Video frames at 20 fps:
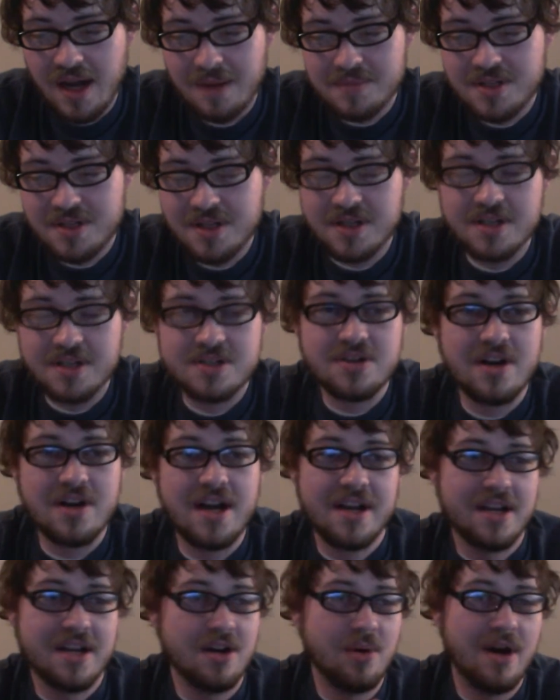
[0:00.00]
going to
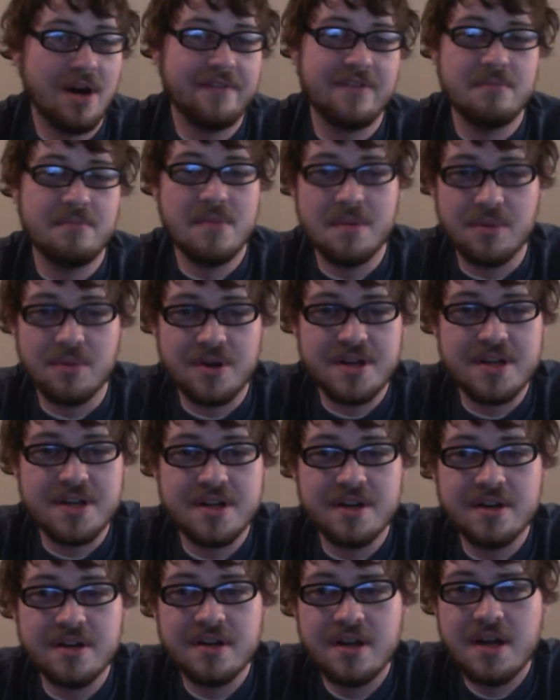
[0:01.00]
try and go off of memory
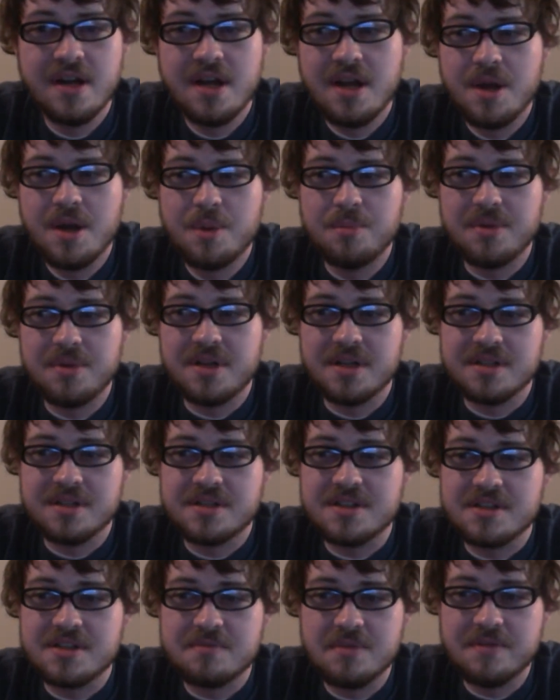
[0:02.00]
here, because
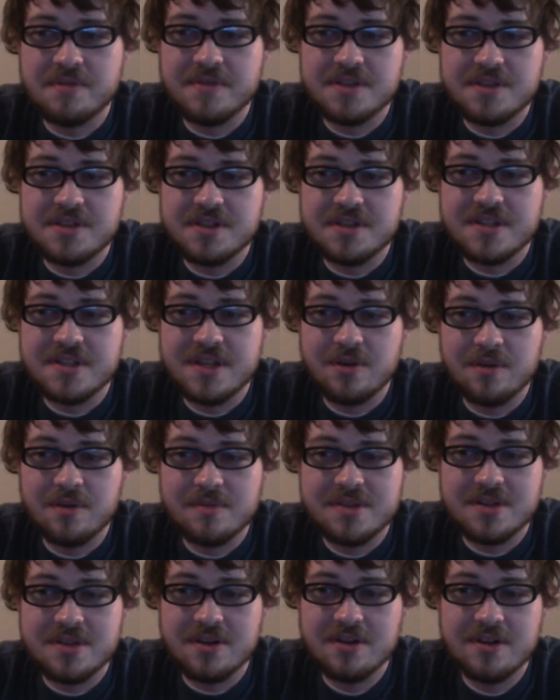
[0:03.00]
this movie is just so
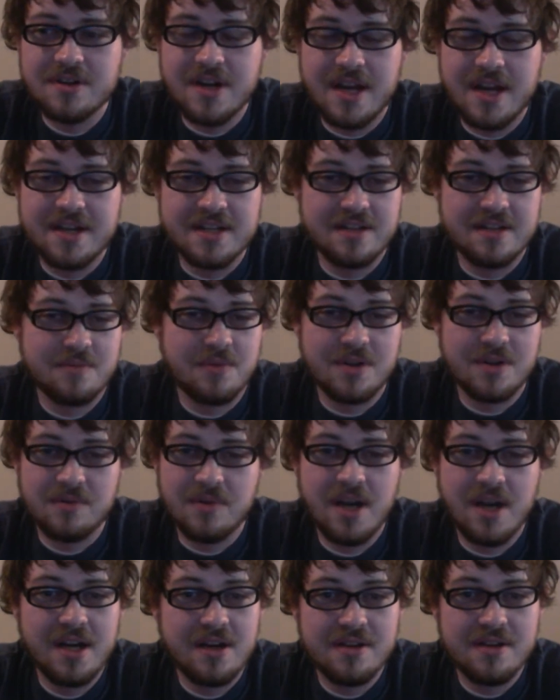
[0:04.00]
absurd. I didn't want to
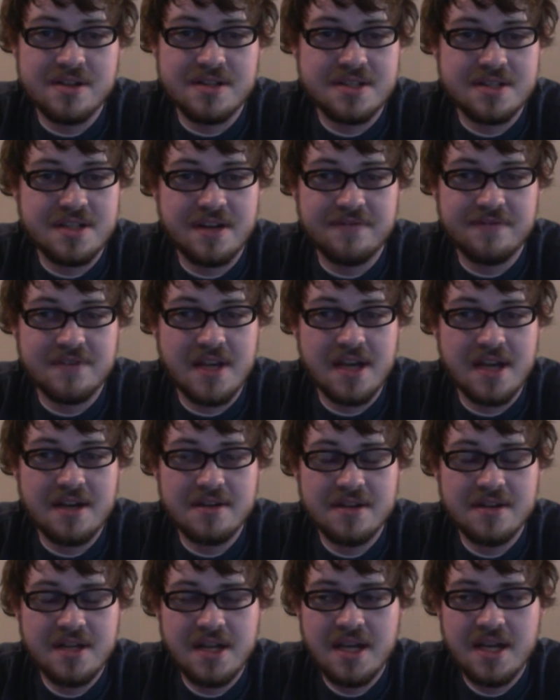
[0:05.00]
write all this stuff
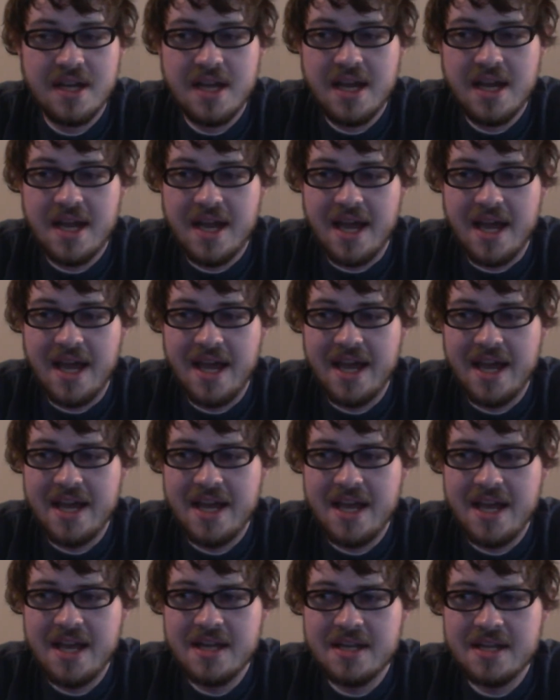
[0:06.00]
down.
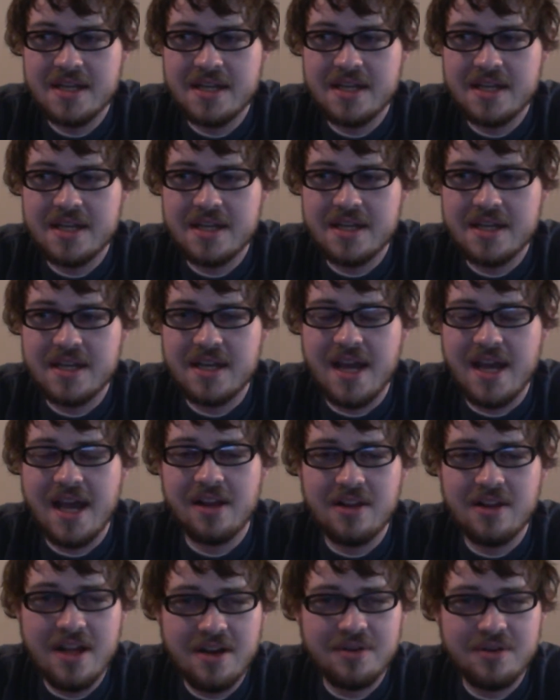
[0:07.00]
And
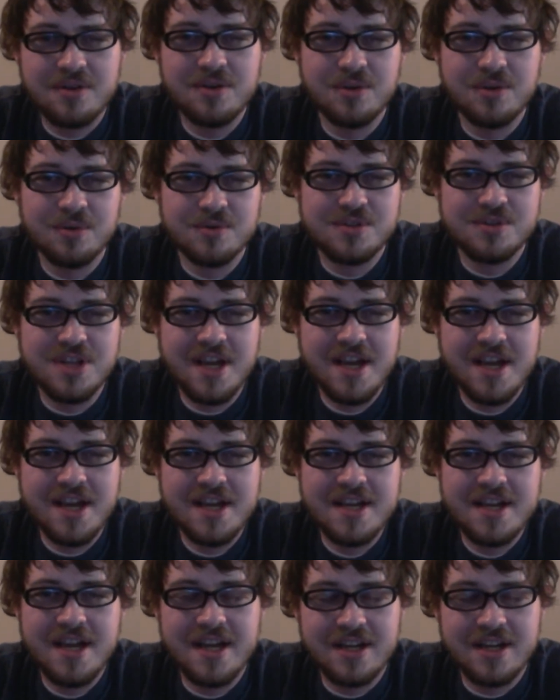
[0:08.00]
LL Cool
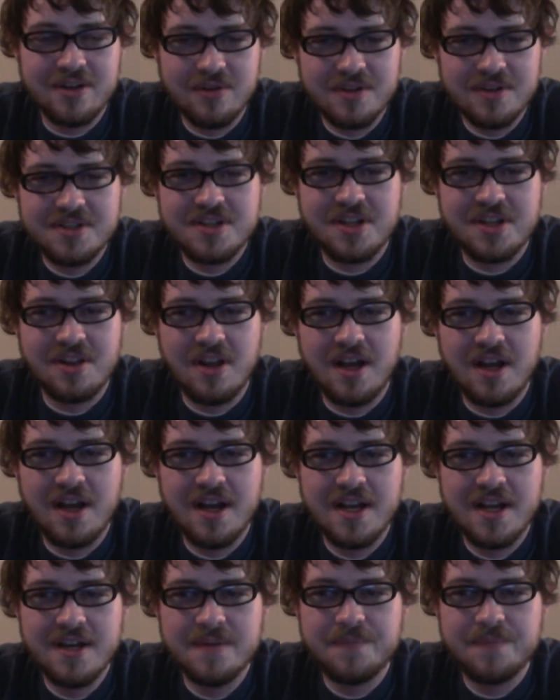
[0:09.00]
J and Chris
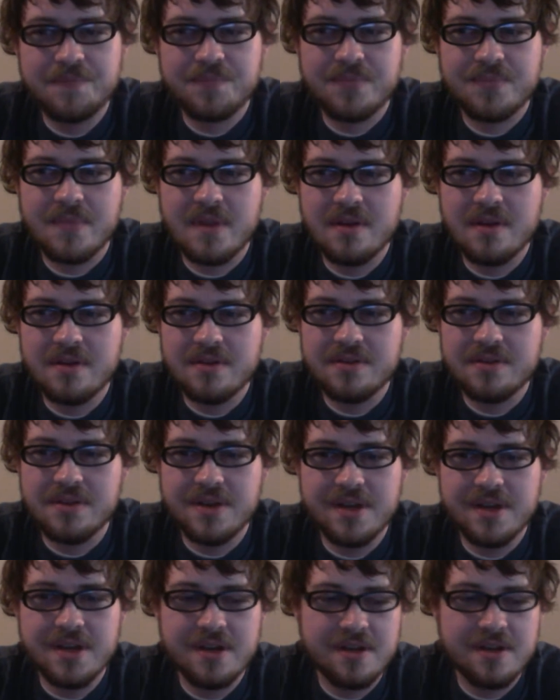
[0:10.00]
Klein,
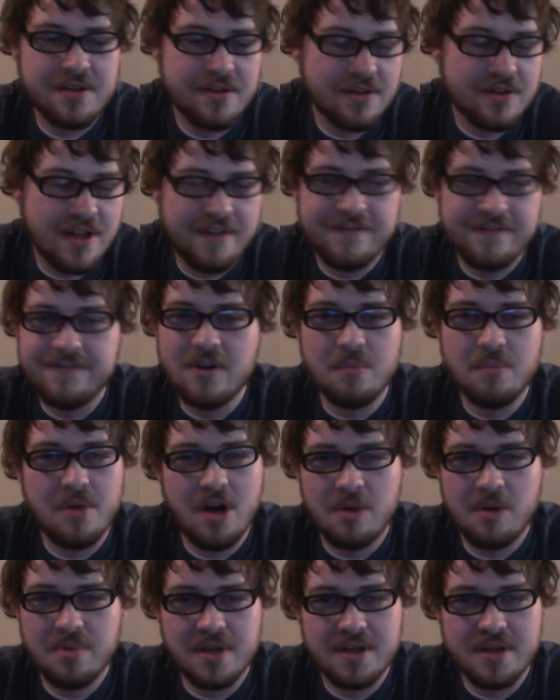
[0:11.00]
They're like
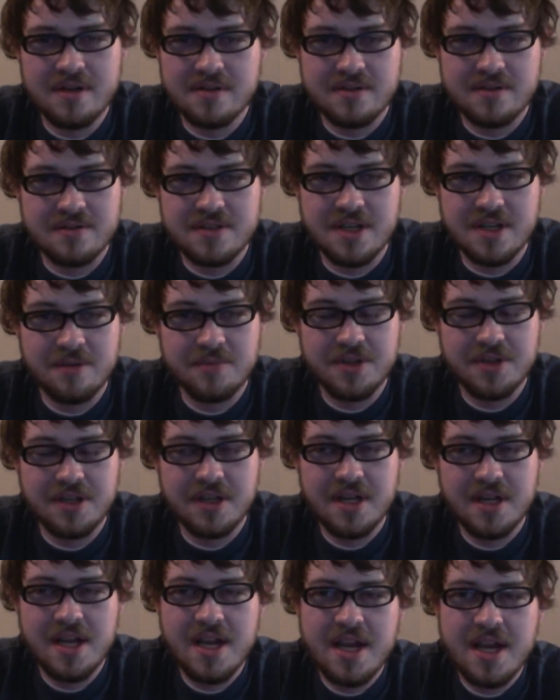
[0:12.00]
football players or something.
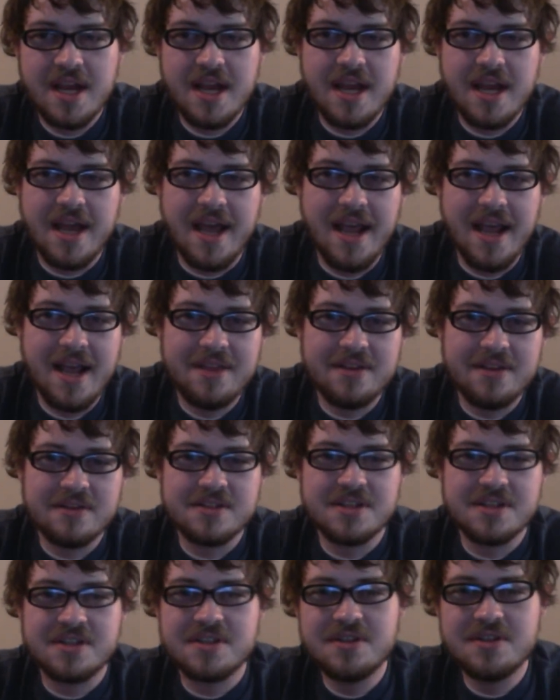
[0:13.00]
And
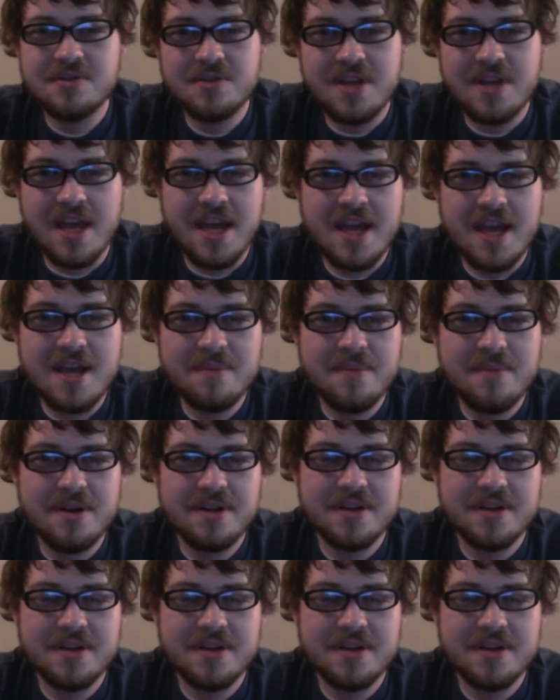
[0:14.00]
there's this new game.